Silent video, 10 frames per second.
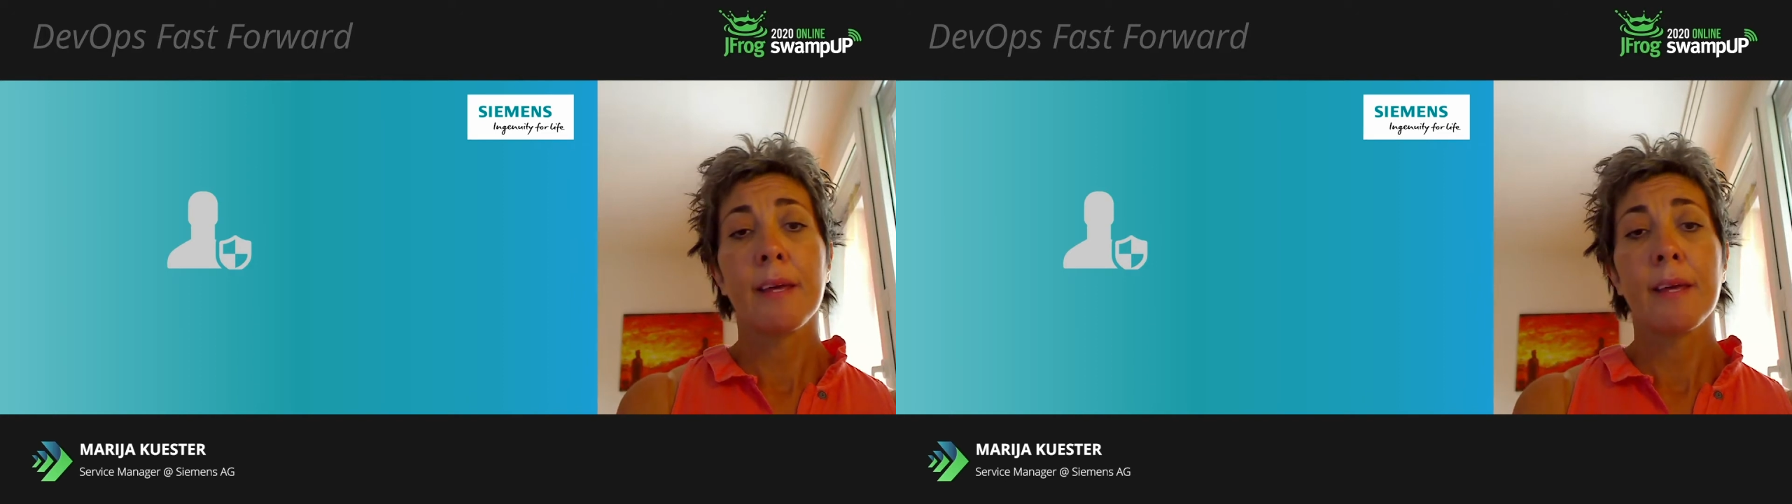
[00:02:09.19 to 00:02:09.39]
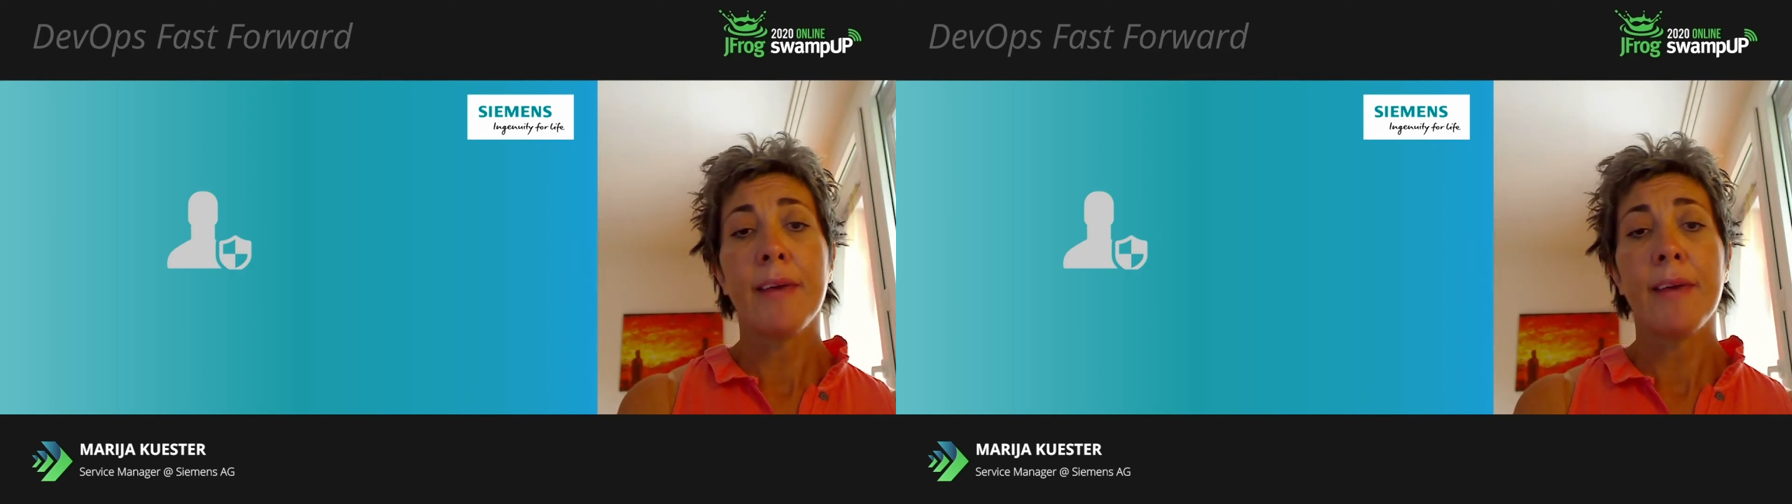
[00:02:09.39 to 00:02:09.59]

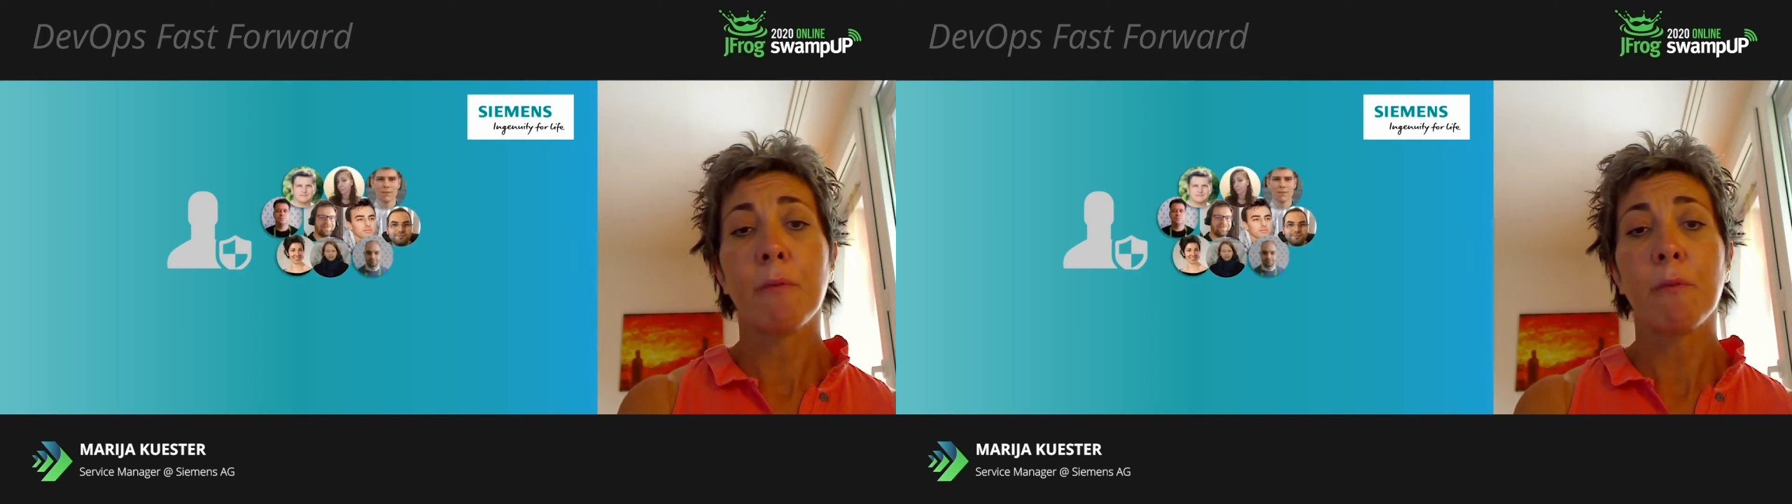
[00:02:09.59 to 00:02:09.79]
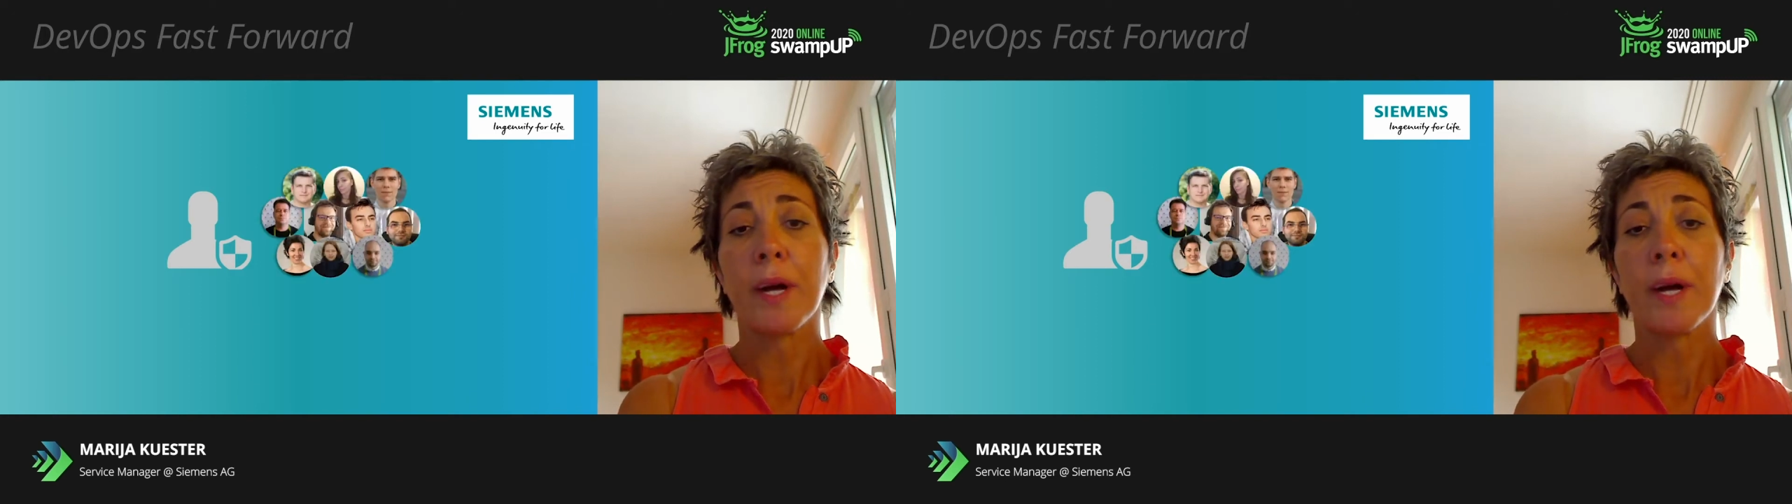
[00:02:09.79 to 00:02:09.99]
We
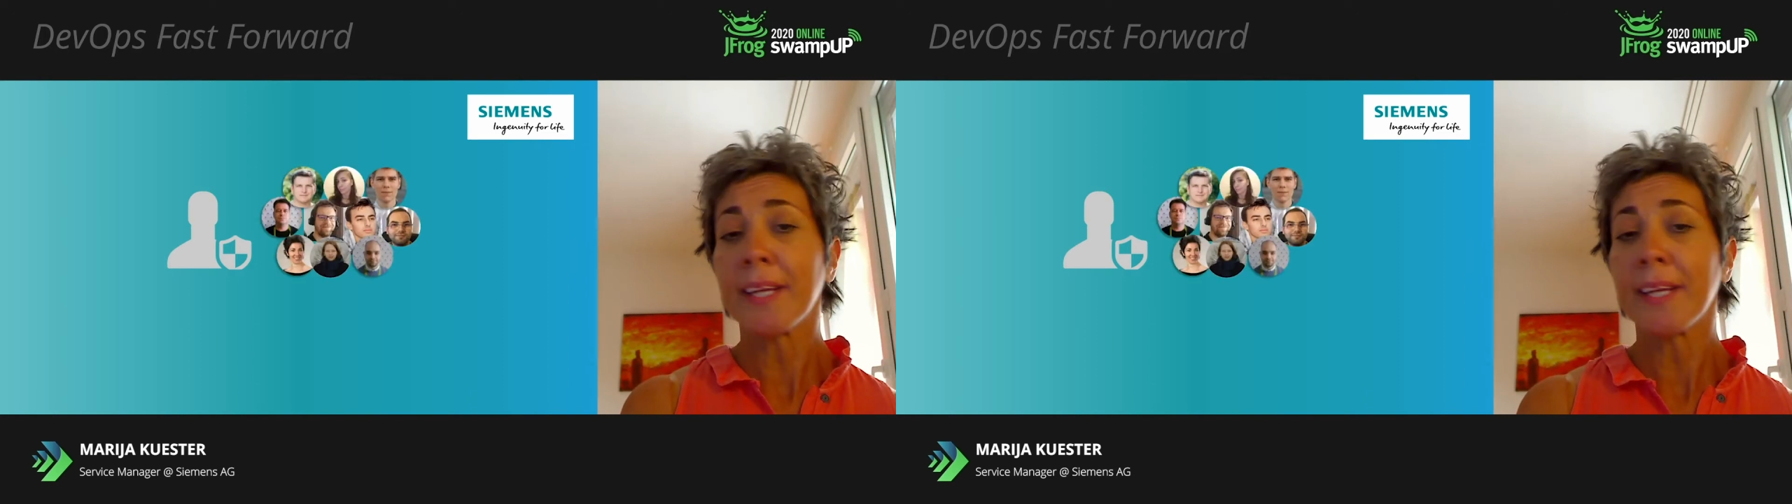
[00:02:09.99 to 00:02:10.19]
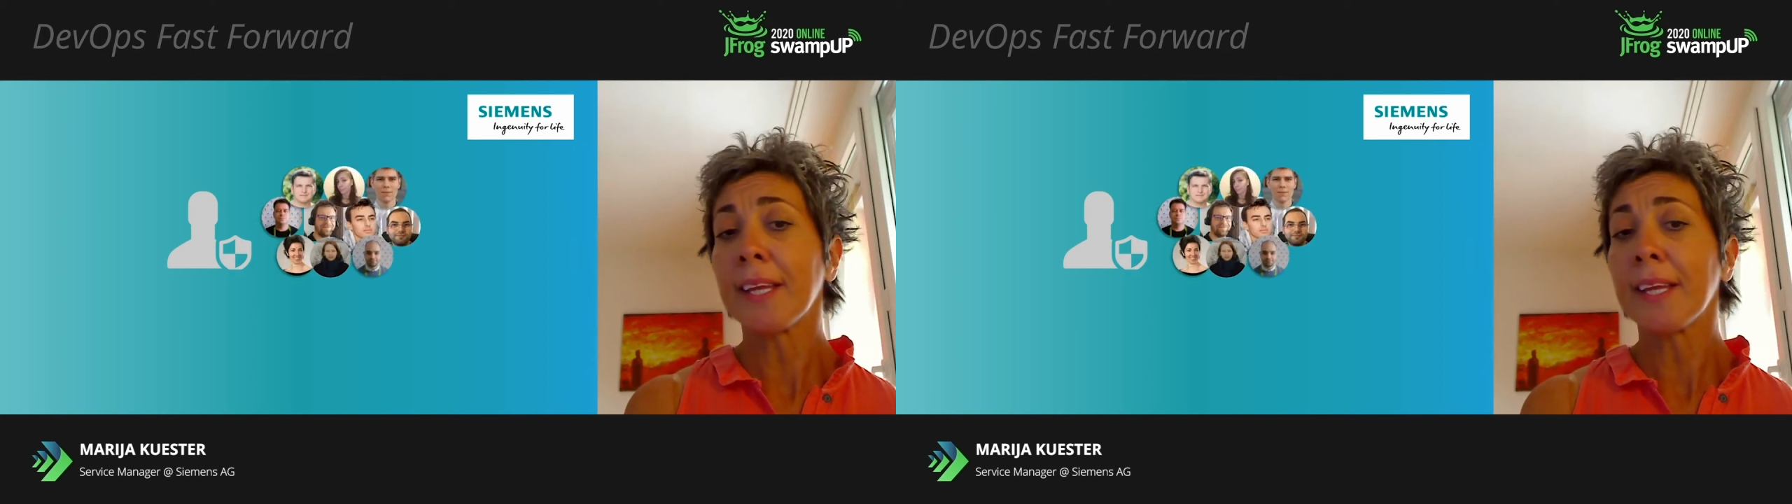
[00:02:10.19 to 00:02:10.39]
have one
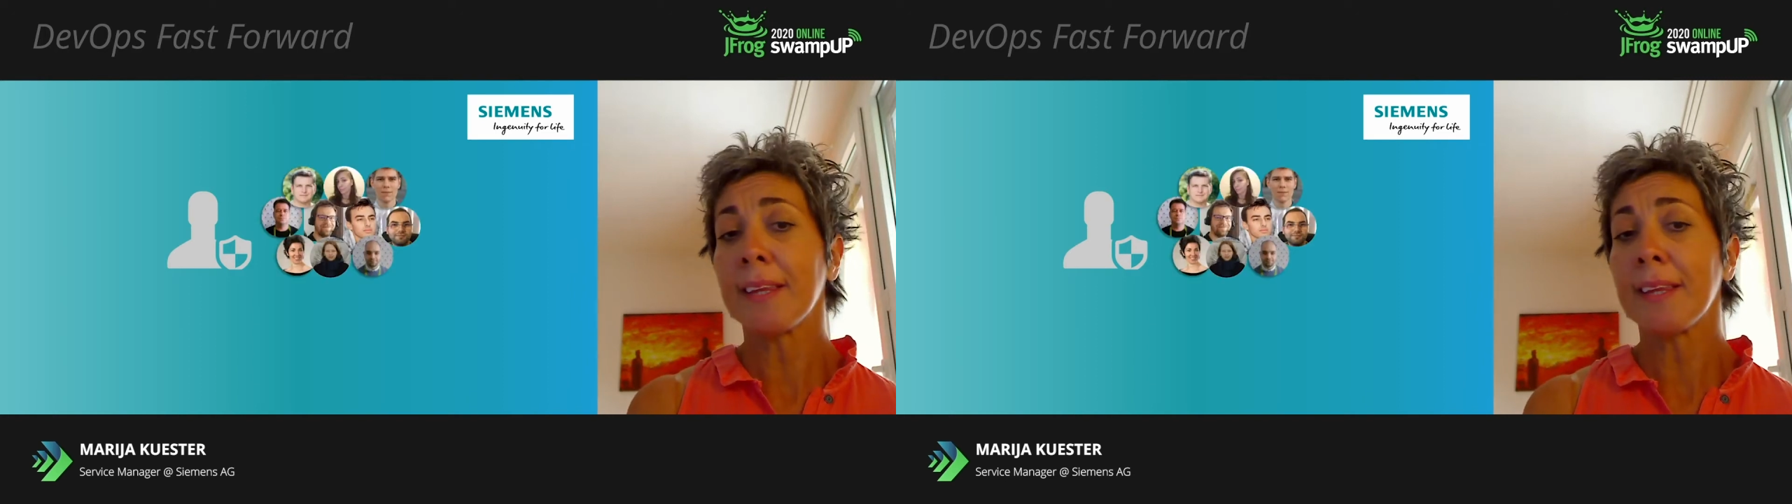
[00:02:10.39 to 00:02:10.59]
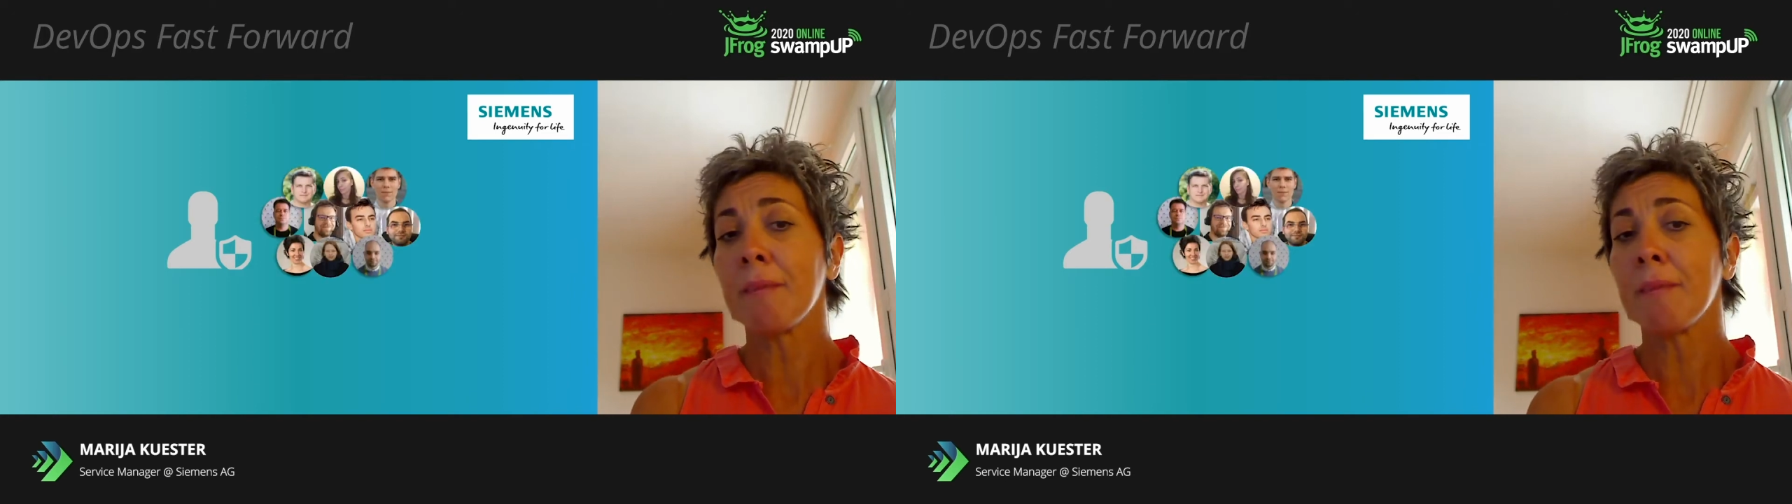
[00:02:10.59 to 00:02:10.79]
dedicated
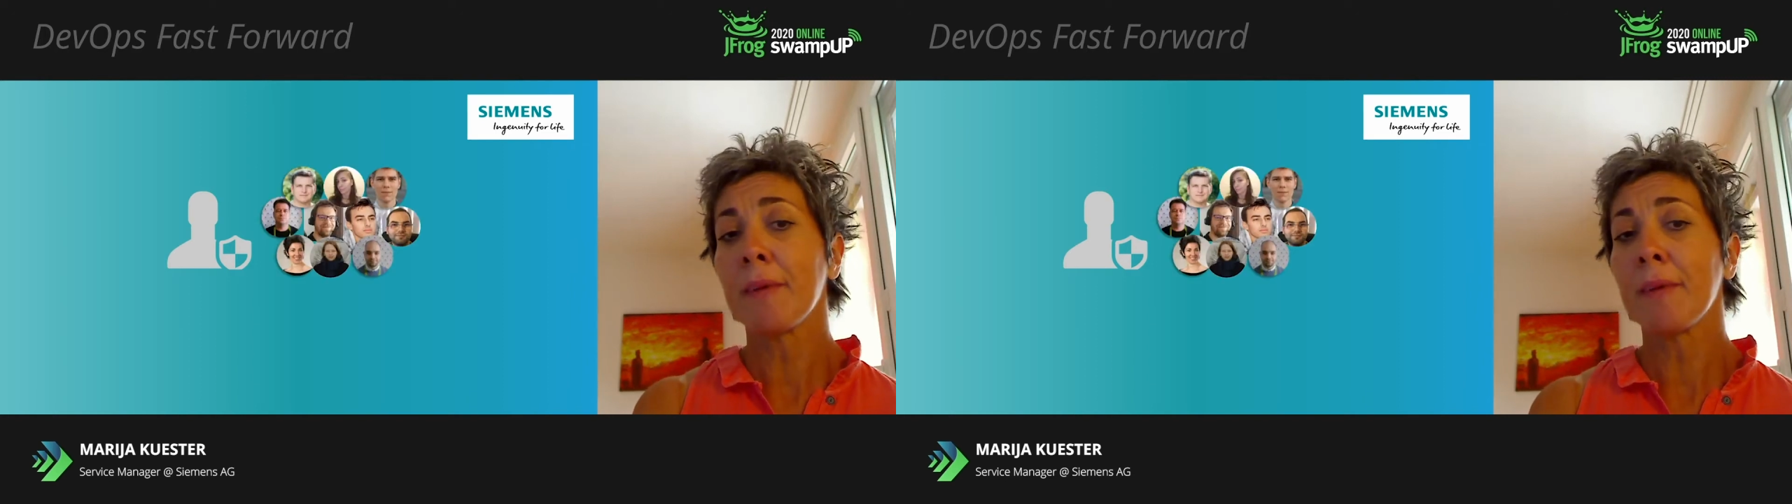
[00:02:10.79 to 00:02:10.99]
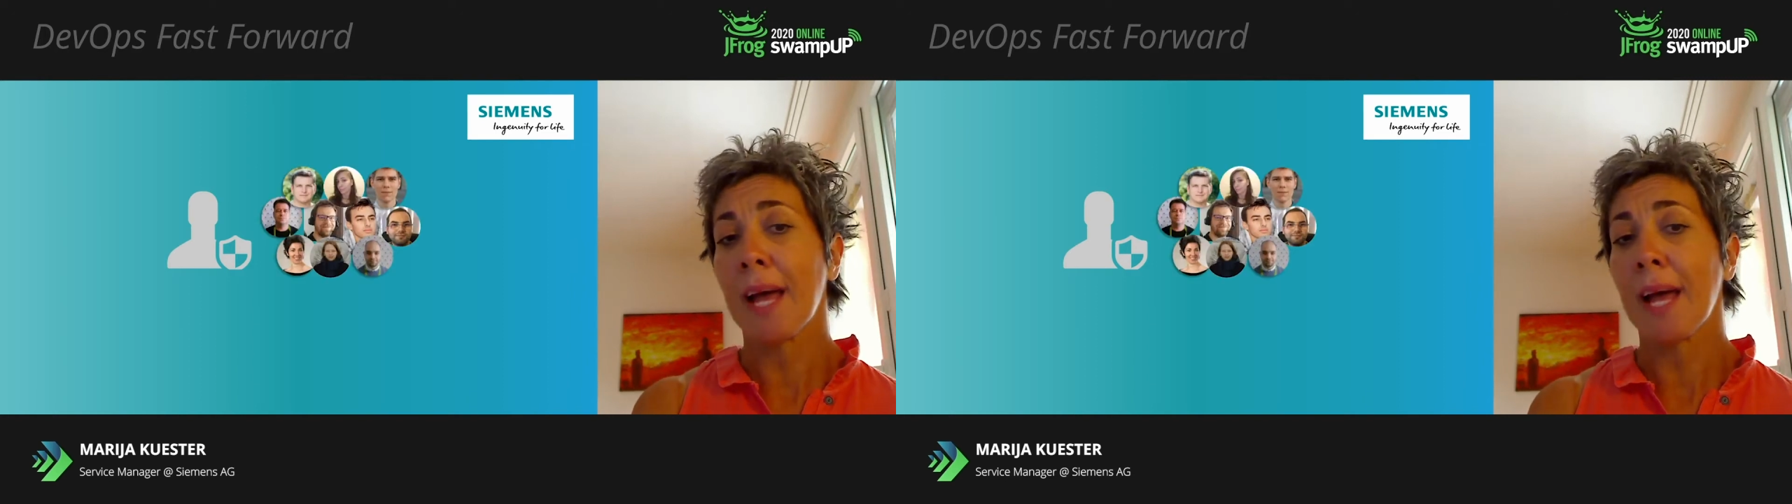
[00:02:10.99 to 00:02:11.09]
team